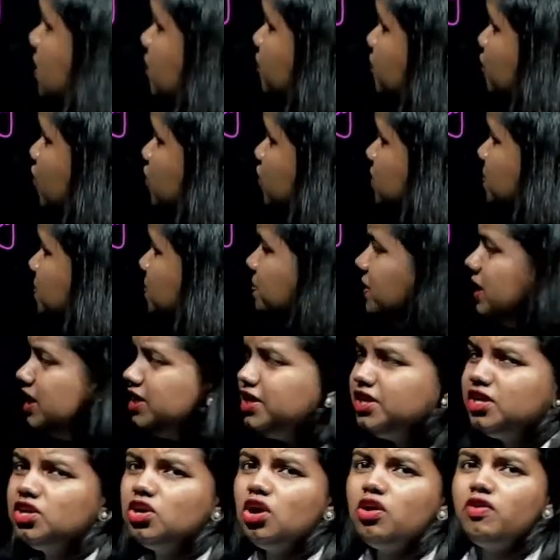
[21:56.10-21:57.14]
for the
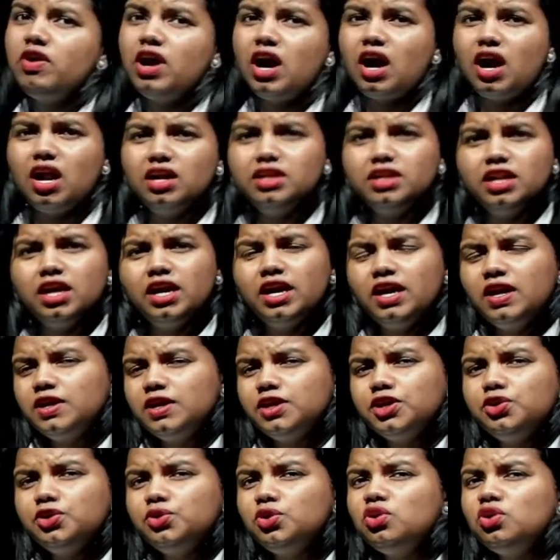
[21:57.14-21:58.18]
beating of heart,
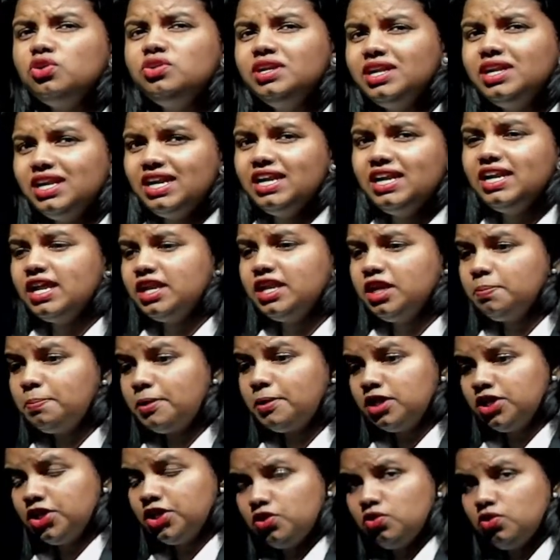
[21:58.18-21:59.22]
you don't need any
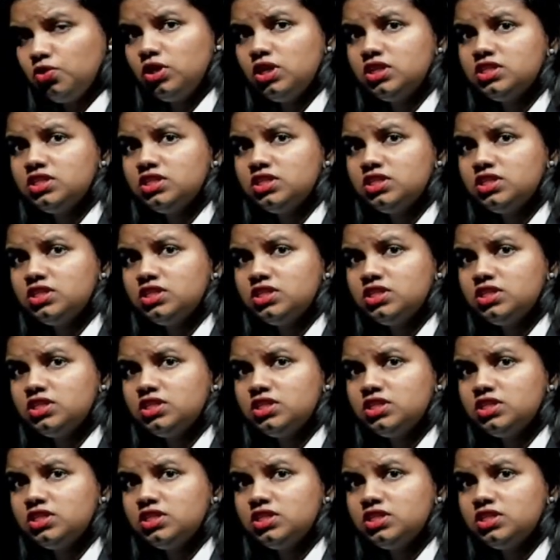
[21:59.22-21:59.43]
particular